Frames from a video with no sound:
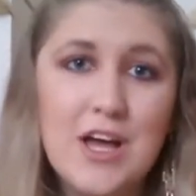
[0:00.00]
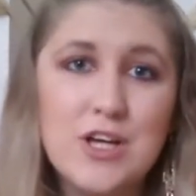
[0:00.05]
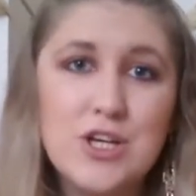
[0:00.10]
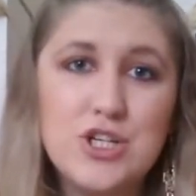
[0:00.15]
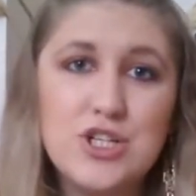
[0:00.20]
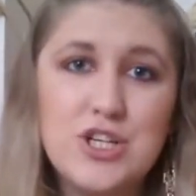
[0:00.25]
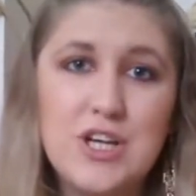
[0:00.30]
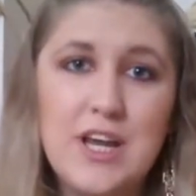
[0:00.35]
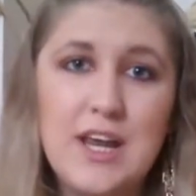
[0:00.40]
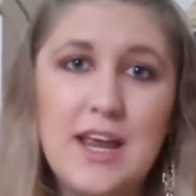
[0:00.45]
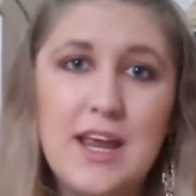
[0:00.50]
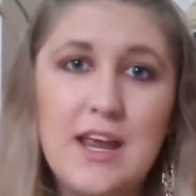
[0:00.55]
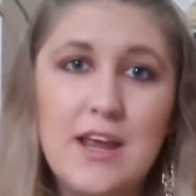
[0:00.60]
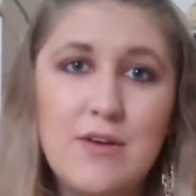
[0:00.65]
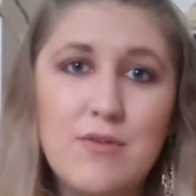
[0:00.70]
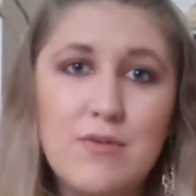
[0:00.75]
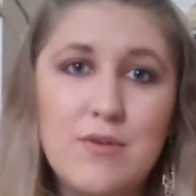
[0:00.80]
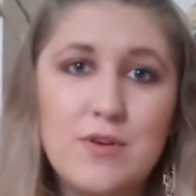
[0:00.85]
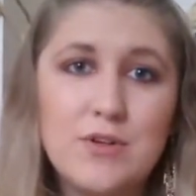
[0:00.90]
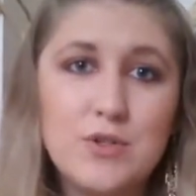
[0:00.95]

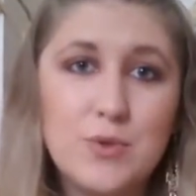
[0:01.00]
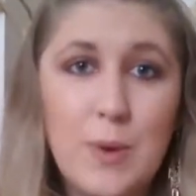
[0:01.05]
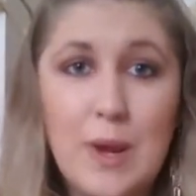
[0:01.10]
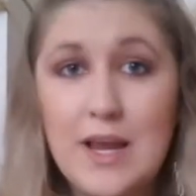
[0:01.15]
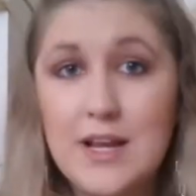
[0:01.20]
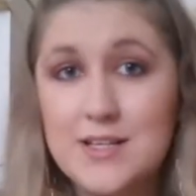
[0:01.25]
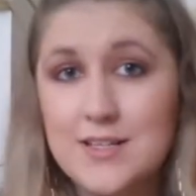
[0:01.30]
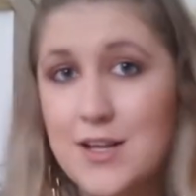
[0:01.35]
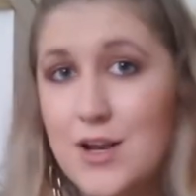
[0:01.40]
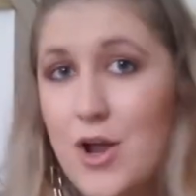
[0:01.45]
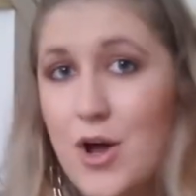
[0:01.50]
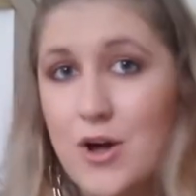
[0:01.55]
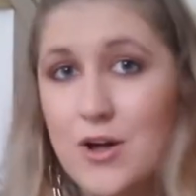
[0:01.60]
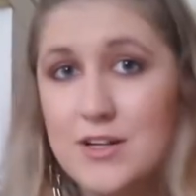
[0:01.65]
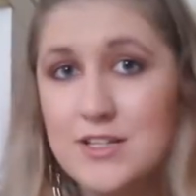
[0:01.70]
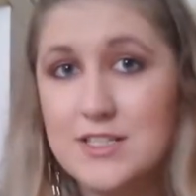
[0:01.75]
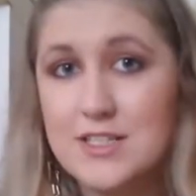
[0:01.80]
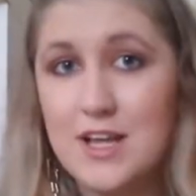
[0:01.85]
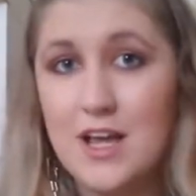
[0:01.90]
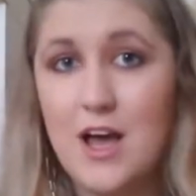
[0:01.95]
She tweets a
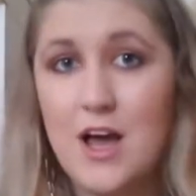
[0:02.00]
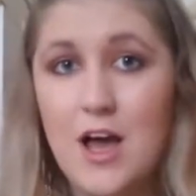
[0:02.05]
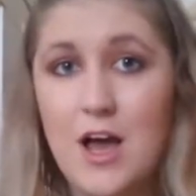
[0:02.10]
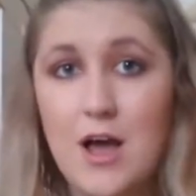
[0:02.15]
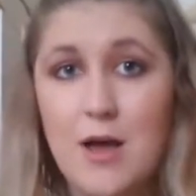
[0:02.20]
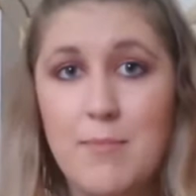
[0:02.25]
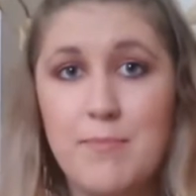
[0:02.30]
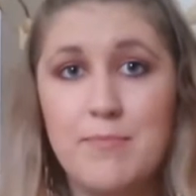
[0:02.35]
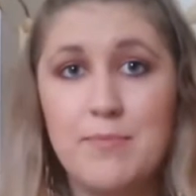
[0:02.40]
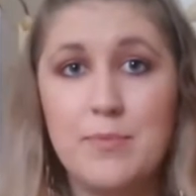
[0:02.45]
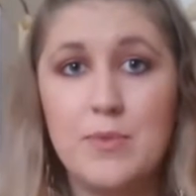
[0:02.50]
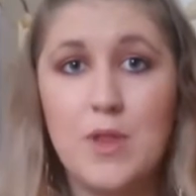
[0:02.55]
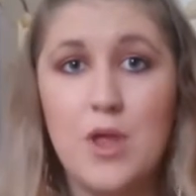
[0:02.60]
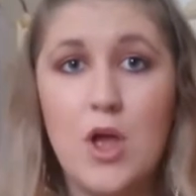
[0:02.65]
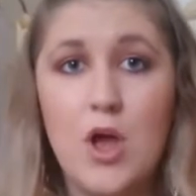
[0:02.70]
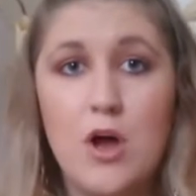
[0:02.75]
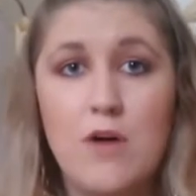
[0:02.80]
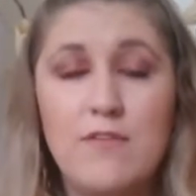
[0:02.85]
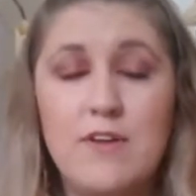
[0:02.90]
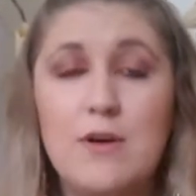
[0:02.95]
lot
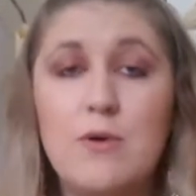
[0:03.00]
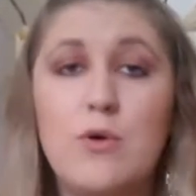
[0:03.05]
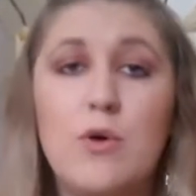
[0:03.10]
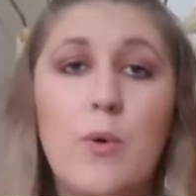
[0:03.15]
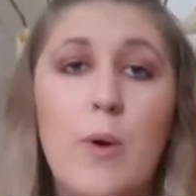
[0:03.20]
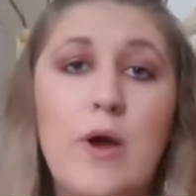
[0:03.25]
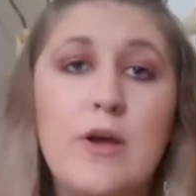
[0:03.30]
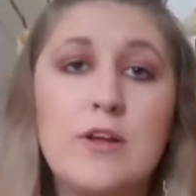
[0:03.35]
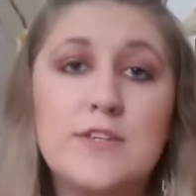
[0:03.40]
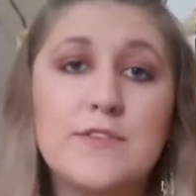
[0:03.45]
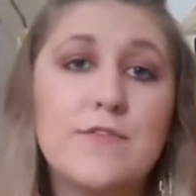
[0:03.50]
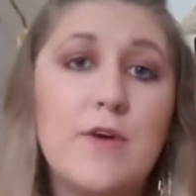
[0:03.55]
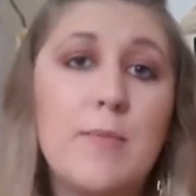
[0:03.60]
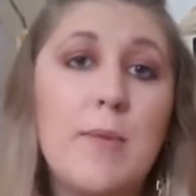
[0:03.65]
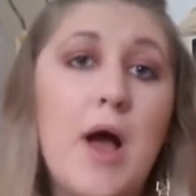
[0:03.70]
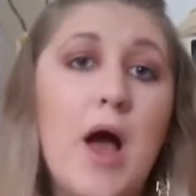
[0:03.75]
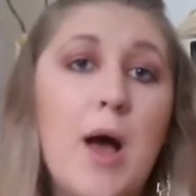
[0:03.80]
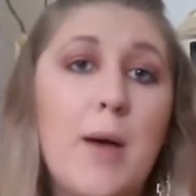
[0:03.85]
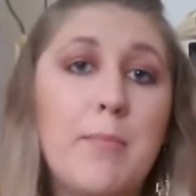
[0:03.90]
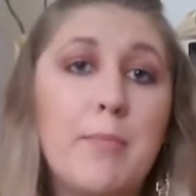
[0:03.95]
of little quotes from
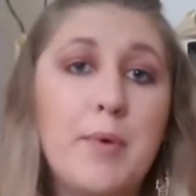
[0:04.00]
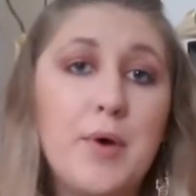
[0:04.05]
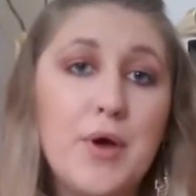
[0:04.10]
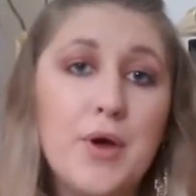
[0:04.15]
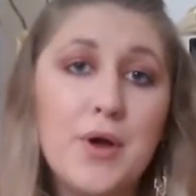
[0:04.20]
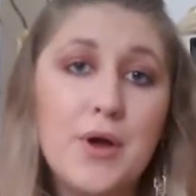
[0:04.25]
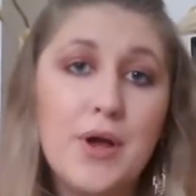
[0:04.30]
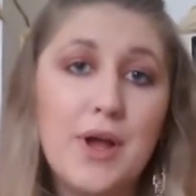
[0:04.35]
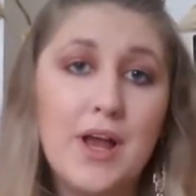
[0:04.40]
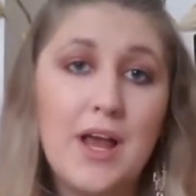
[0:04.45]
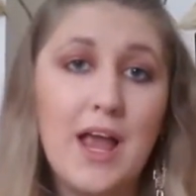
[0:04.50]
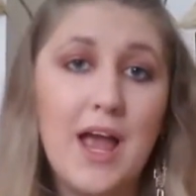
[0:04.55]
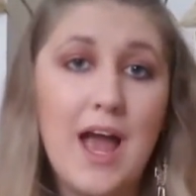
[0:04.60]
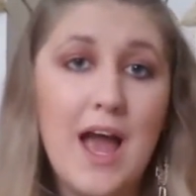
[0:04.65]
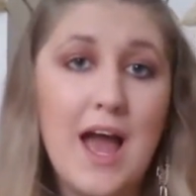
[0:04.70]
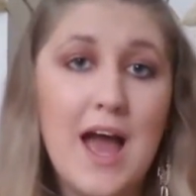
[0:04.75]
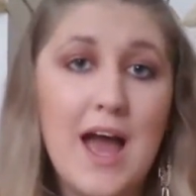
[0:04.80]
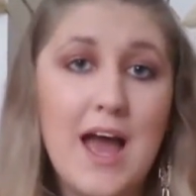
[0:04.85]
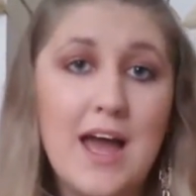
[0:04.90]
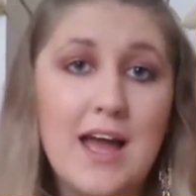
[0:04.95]
her book,
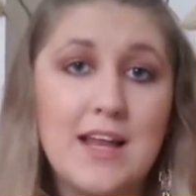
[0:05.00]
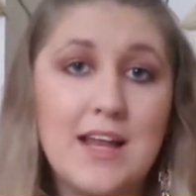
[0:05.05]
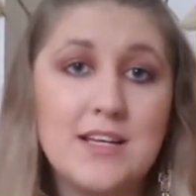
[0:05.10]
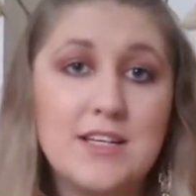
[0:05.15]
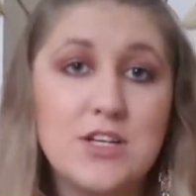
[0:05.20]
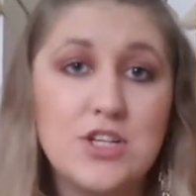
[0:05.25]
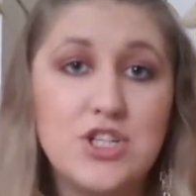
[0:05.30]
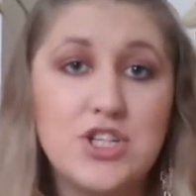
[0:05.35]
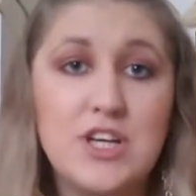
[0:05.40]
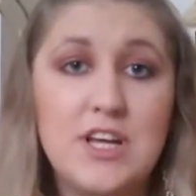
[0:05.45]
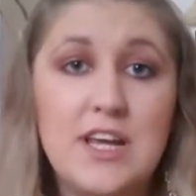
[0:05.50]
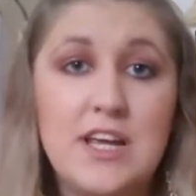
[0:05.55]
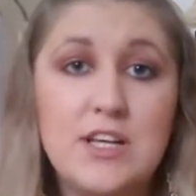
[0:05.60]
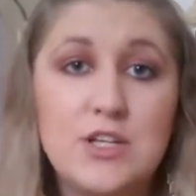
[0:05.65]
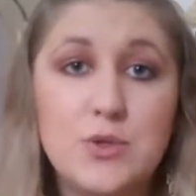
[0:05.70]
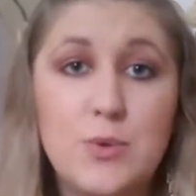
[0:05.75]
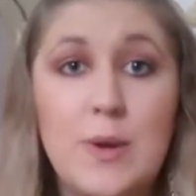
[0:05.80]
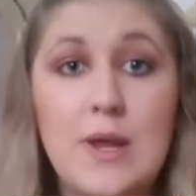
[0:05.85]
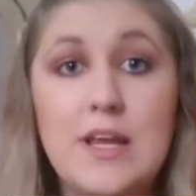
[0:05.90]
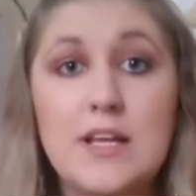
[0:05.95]
and she
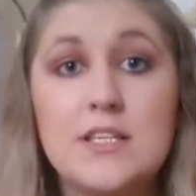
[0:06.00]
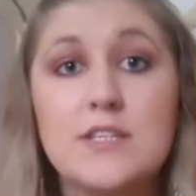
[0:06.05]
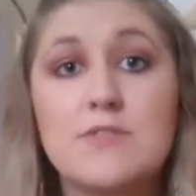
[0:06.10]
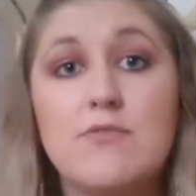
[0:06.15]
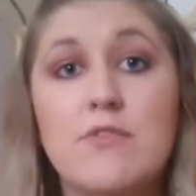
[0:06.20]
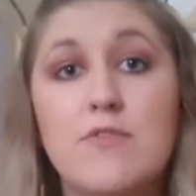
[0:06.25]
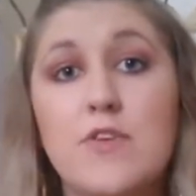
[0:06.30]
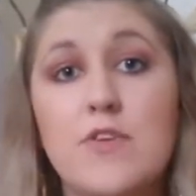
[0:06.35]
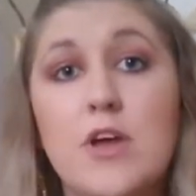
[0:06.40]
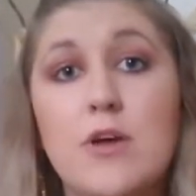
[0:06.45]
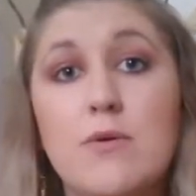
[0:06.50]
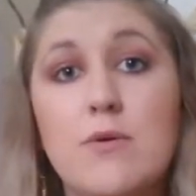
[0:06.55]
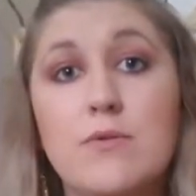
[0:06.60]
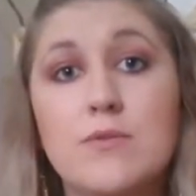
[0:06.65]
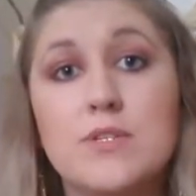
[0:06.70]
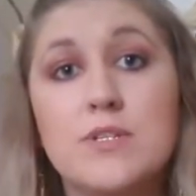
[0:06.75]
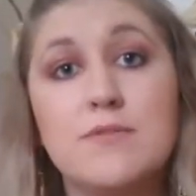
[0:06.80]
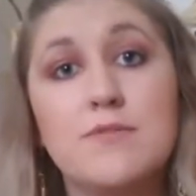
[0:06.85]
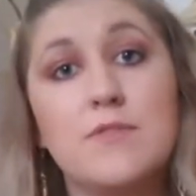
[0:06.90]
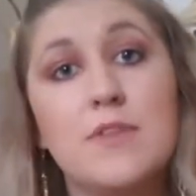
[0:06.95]
tweets
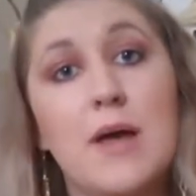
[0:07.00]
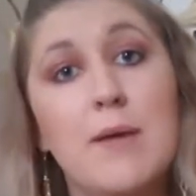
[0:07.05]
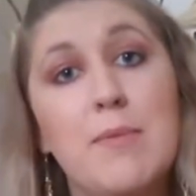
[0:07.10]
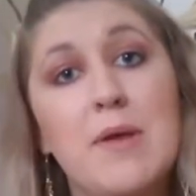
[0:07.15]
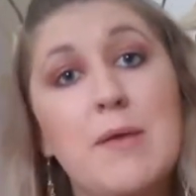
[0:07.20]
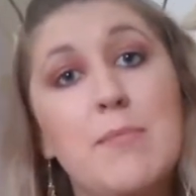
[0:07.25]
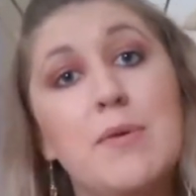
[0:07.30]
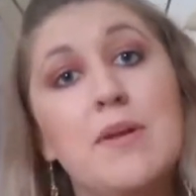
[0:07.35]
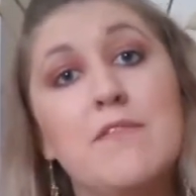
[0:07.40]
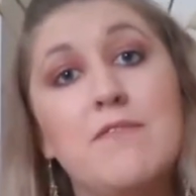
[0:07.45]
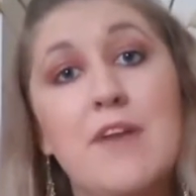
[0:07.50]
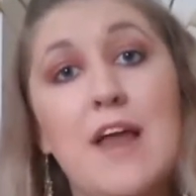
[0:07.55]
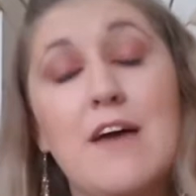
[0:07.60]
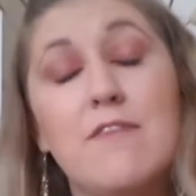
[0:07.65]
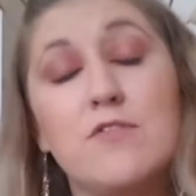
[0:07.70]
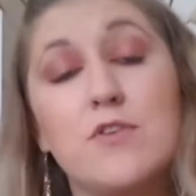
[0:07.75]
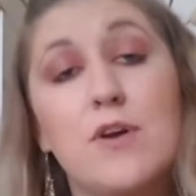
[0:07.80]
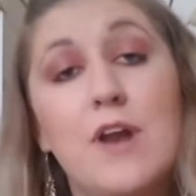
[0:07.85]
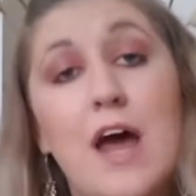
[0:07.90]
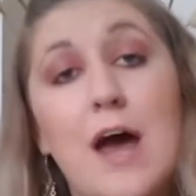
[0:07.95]
reviews that people have
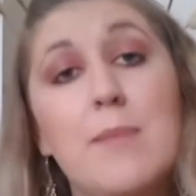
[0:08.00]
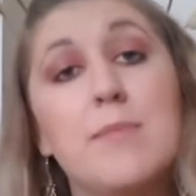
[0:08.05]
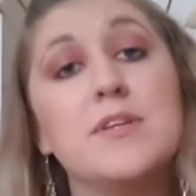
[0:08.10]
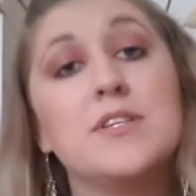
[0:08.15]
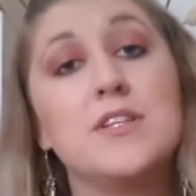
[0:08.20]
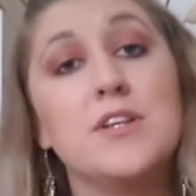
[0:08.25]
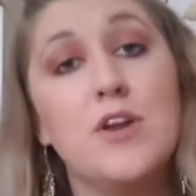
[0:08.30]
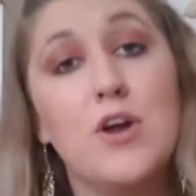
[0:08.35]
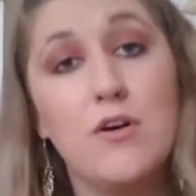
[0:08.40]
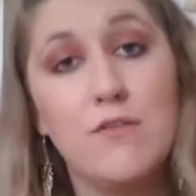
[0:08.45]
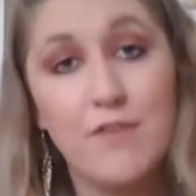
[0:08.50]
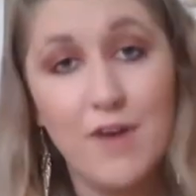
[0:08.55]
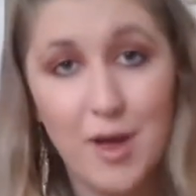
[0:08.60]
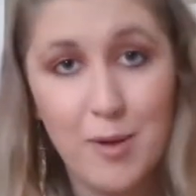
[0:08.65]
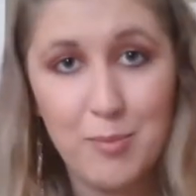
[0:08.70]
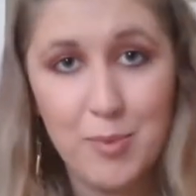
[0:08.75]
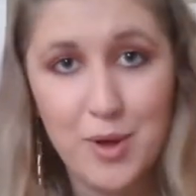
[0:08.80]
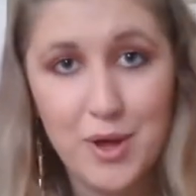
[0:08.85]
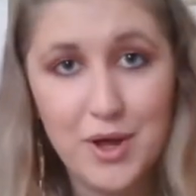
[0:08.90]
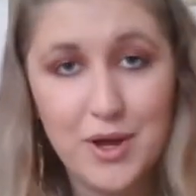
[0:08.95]
left on Amazon of her
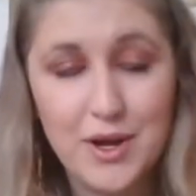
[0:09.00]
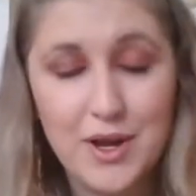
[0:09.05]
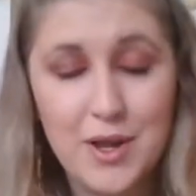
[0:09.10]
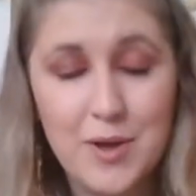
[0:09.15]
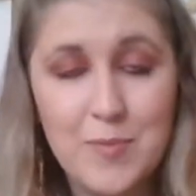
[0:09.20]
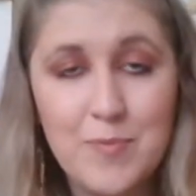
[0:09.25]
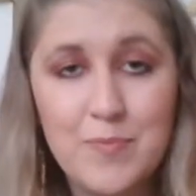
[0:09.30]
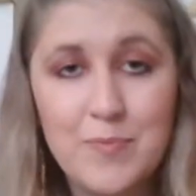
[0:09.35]
book.